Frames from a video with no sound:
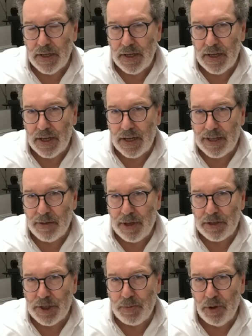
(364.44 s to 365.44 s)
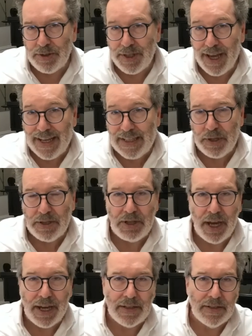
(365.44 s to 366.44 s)
Now that monetary policy has been
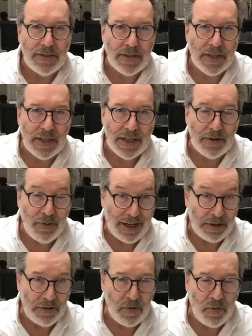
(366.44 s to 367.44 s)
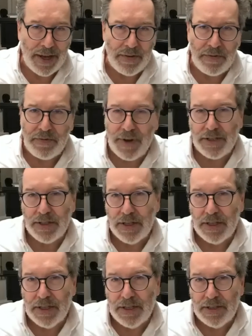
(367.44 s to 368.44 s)
tightened quite a long way, in fact,
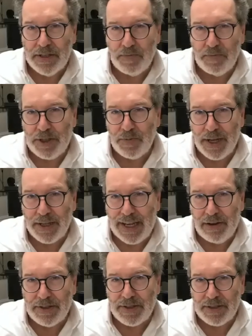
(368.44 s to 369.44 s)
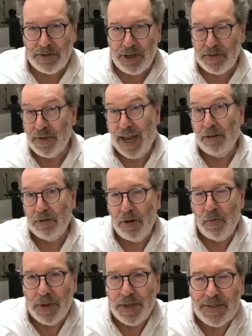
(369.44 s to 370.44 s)
the big debate now is, for how
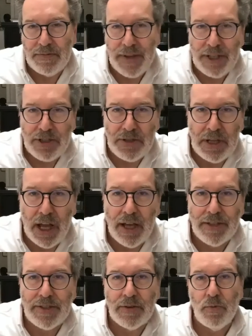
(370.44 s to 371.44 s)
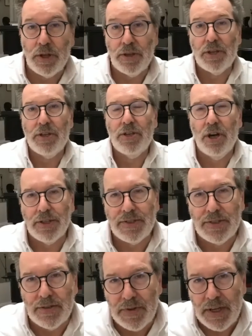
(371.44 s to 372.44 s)
long will this inflation last, and what are the
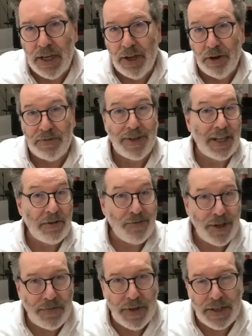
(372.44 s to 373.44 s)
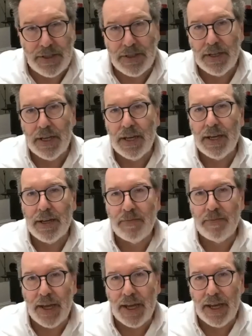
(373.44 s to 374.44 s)
costs of getting rid of it?
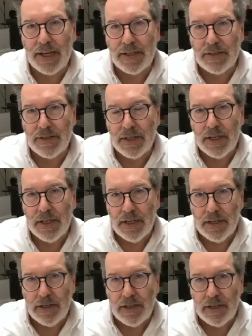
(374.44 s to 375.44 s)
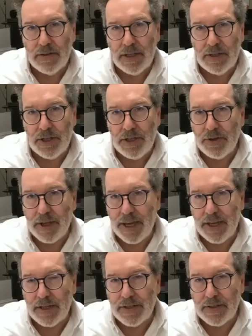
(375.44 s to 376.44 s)
And in the UK,
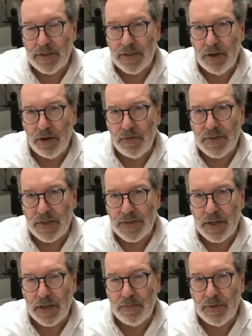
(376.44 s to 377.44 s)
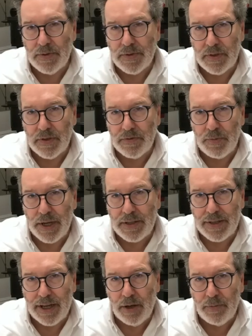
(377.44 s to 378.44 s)
as an obvious example, there's a lot of
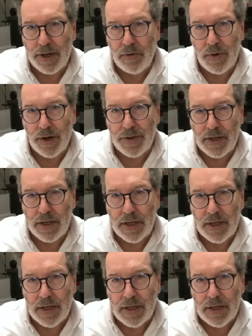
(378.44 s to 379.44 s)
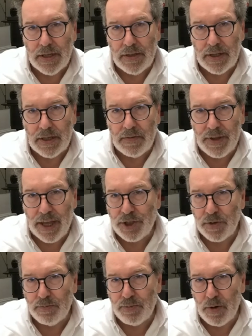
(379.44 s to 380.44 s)
debate now about whether the
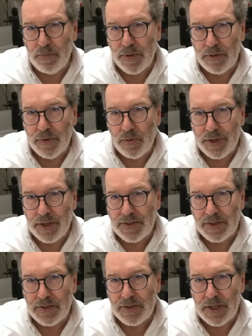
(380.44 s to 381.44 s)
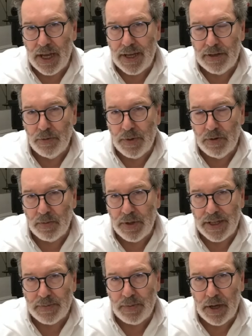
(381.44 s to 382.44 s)
inflation problem that we're witnessing today will be
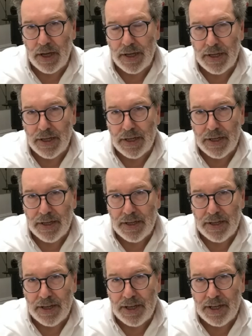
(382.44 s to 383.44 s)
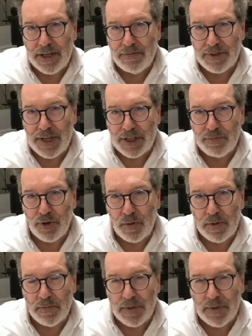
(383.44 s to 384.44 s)
replaced by a recession
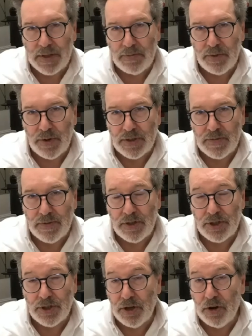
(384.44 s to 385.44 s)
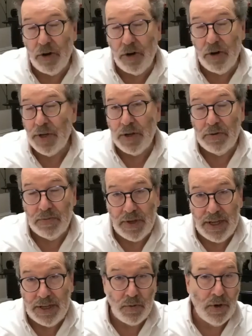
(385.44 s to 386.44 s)
problem at some point in the future, or
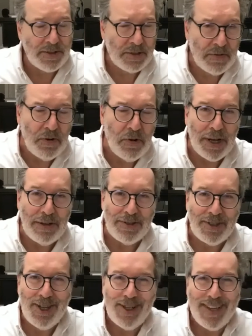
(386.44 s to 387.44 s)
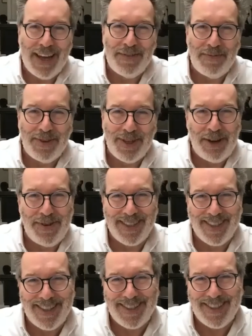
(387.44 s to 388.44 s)
in the worst of all worlds, you could have them
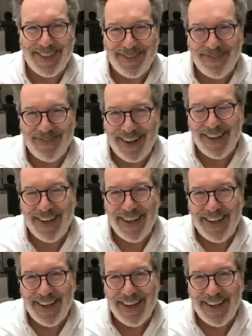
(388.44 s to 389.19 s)
coexisting, where